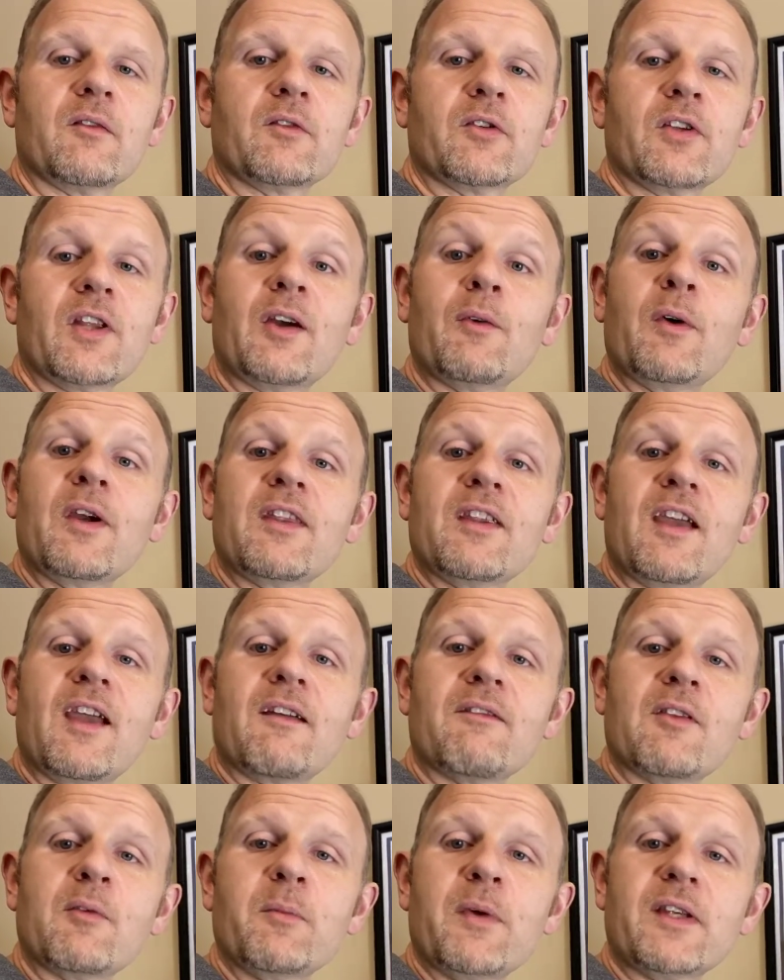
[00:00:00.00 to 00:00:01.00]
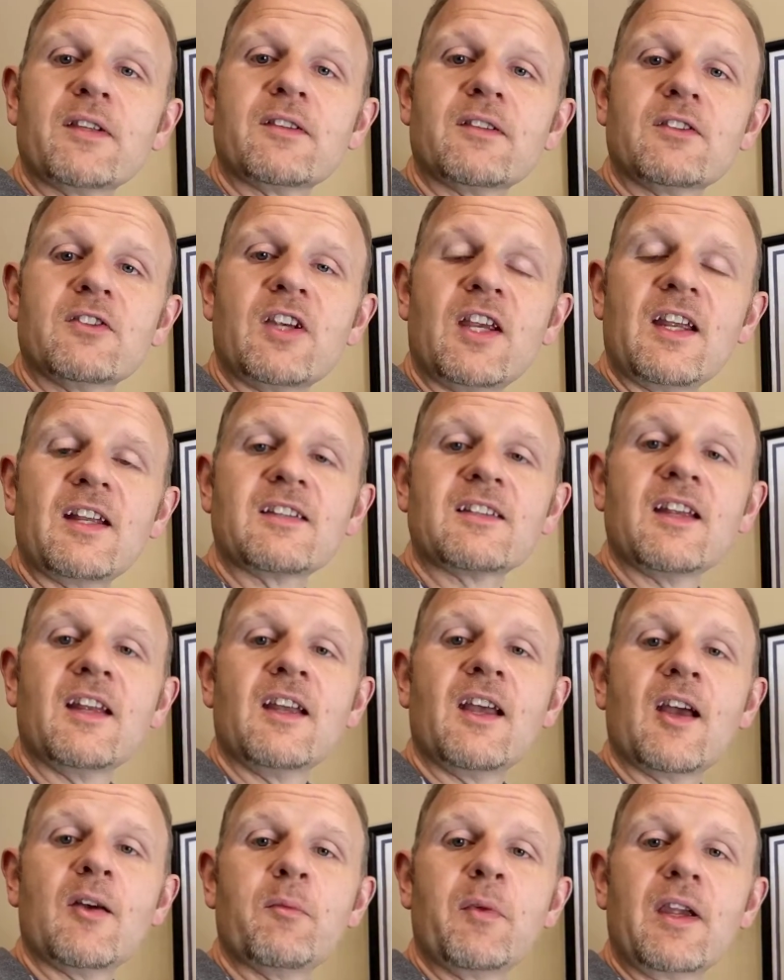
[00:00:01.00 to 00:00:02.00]
So that way they have the best chance
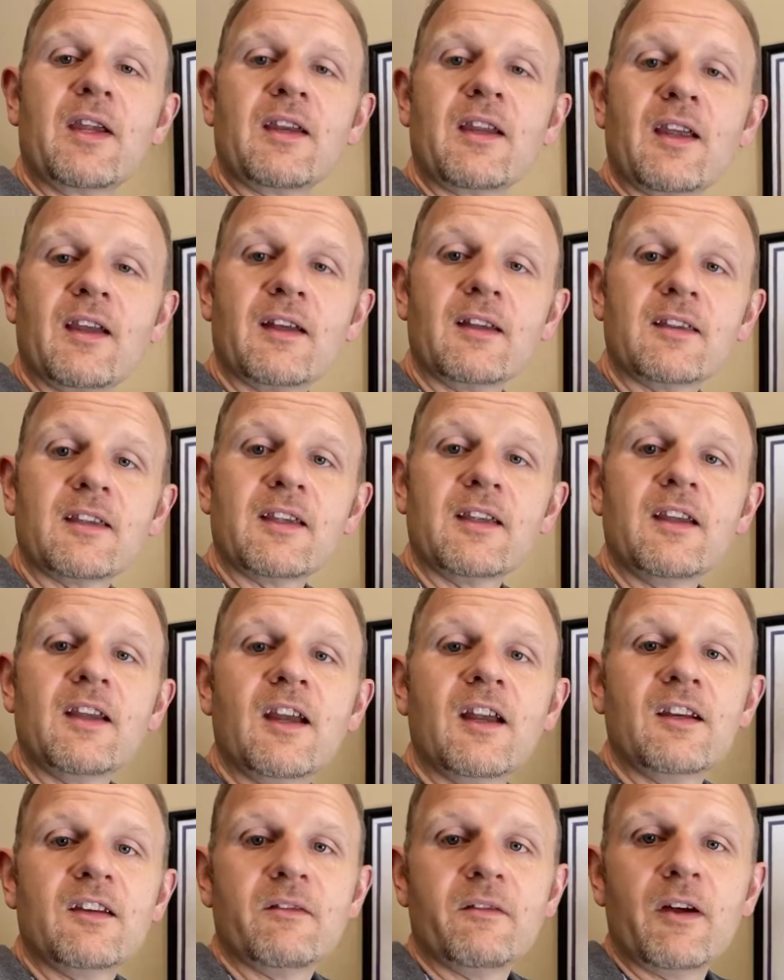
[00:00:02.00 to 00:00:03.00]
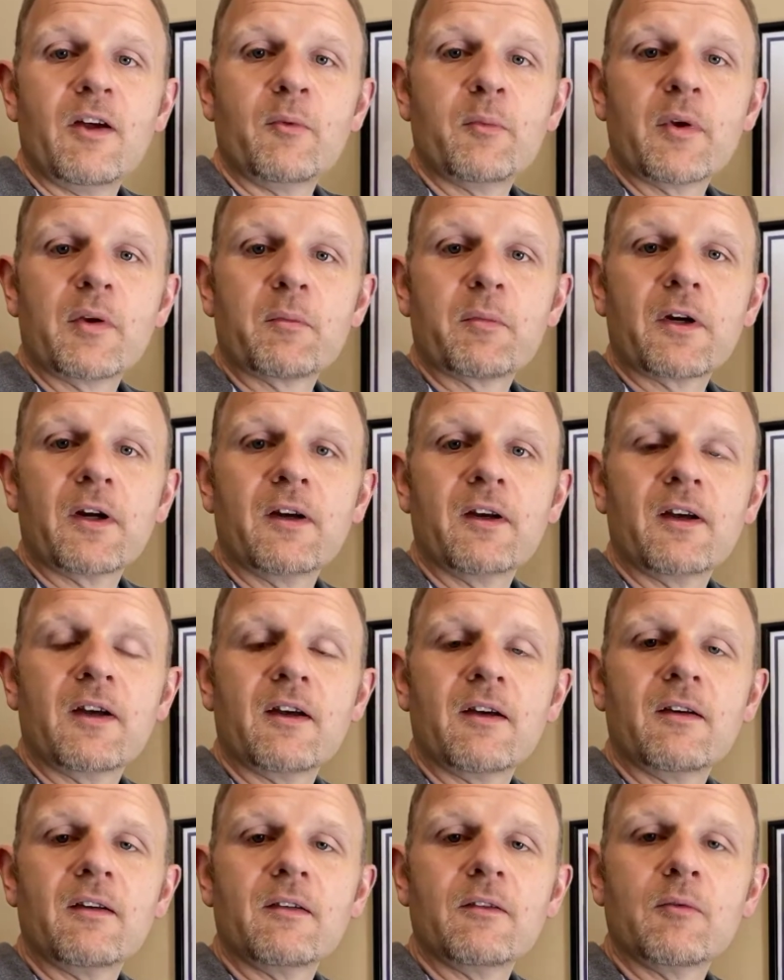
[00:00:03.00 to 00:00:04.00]
of being healthy and developing
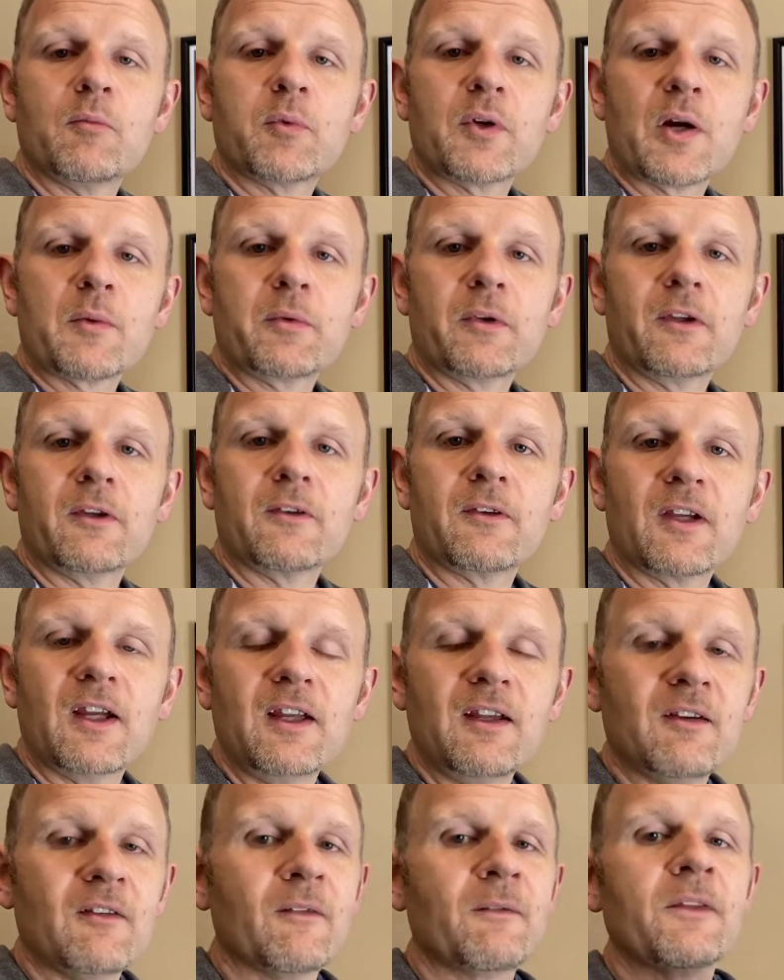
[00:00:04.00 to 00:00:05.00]
properly, okay?